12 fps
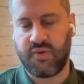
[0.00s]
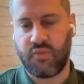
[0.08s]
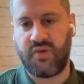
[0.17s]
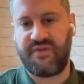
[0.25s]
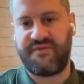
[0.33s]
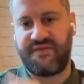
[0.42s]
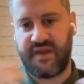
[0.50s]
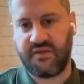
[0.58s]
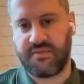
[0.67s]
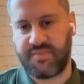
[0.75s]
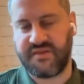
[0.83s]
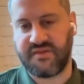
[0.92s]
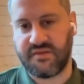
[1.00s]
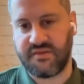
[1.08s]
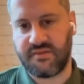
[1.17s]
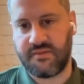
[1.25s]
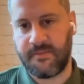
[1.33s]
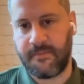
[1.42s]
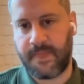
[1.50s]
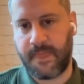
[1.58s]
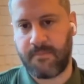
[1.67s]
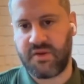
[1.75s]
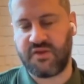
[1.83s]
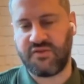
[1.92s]
but we failed the business.
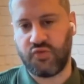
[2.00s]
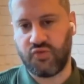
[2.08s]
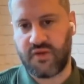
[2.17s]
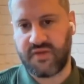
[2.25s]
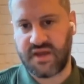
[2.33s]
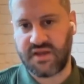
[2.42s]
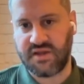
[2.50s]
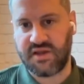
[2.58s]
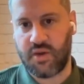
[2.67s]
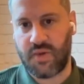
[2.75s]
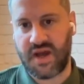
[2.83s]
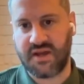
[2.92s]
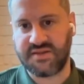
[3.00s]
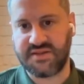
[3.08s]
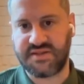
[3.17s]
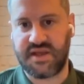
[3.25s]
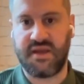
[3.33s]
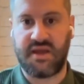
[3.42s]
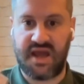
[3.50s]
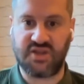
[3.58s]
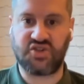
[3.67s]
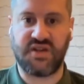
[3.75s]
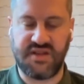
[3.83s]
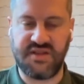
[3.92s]
Because you're not then going to go out and to say,
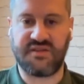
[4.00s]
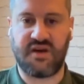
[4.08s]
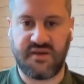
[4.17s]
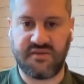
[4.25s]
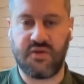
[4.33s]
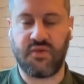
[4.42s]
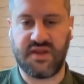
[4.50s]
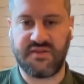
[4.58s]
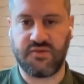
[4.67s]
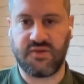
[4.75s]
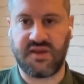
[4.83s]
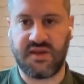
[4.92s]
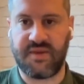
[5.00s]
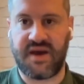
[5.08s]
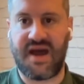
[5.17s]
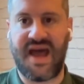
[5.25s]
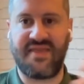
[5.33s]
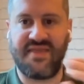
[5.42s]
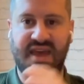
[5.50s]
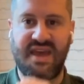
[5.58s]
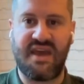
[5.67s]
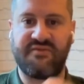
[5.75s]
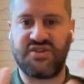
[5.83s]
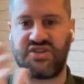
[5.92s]
actually, these guys know what they're talking about, and
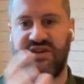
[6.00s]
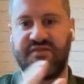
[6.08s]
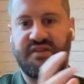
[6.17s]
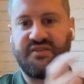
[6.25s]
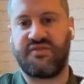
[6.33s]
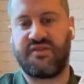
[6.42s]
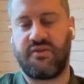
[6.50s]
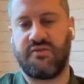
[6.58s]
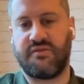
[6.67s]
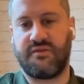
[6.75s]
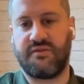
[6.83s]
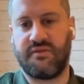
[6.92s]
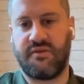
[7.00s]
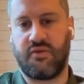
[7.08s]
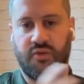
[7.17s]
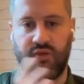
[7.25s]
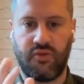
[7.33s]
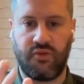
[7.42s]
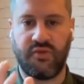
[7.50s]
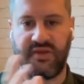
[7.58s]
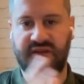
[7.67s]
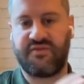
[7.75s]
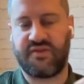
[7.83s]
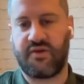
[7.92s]
they have achieved this result, or
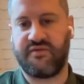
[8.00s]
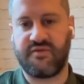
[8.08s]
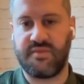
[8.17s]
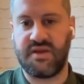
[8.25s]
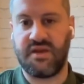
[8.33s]
this result for